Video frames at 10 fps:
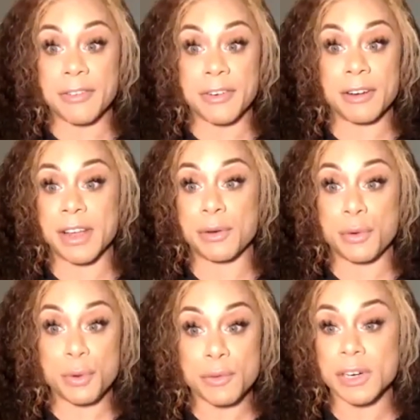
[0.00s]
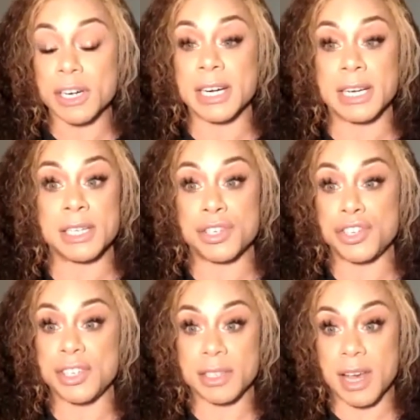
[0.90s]
for Vancouver, and then
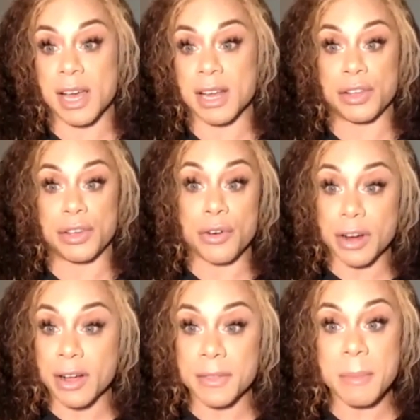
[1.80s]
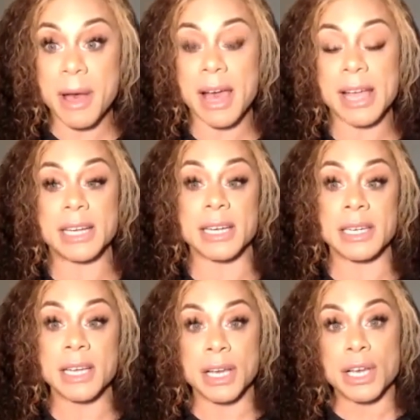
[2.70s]
she's got New York on the mind. And
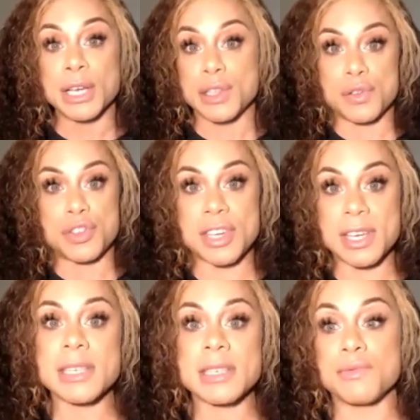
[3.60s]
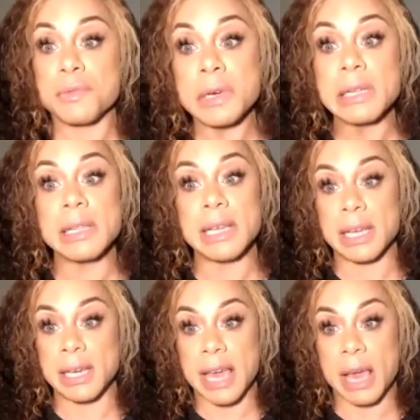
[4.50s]
so she's really
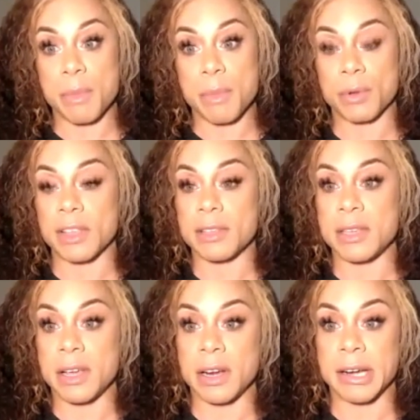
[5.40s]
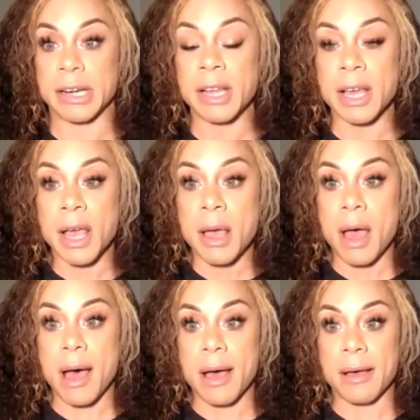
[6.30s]
in game mode this year,
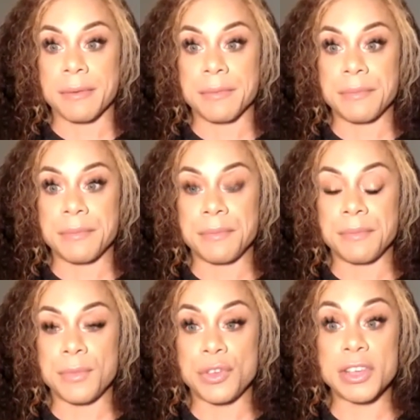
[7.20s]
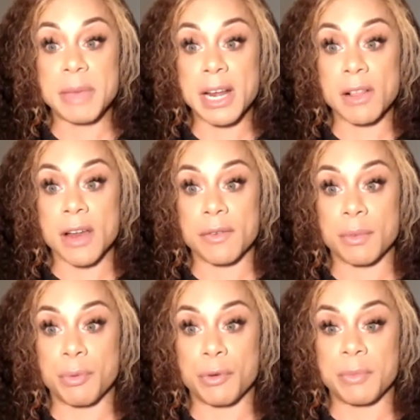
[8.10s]
and she's made a lot of
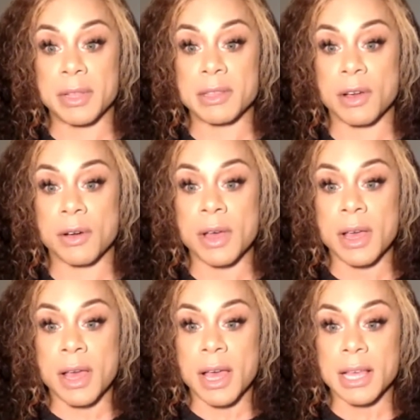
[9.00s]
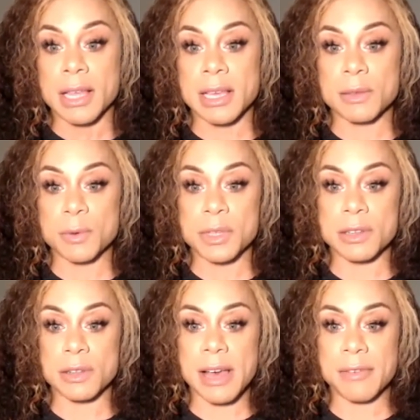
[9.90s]
improvements. So says we're
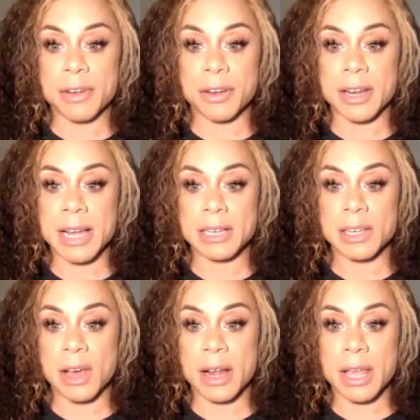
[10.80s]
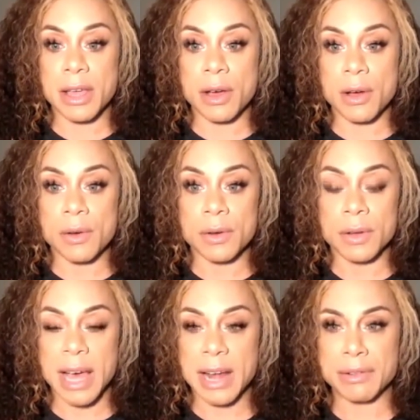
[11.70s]
still having her connect to audio.
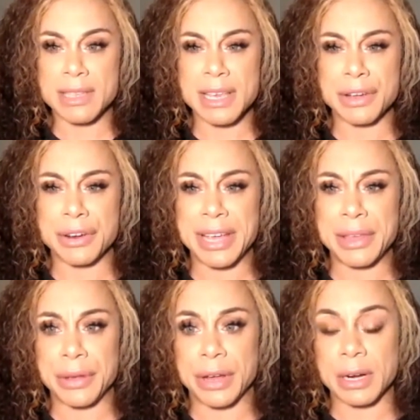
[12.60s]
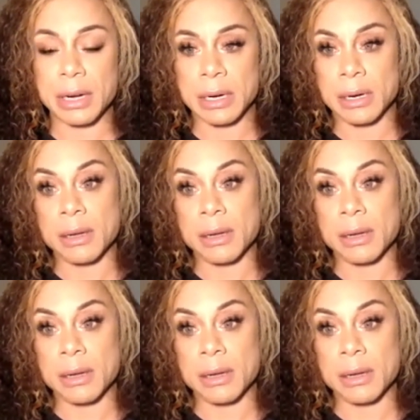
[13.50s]
I don't see her either.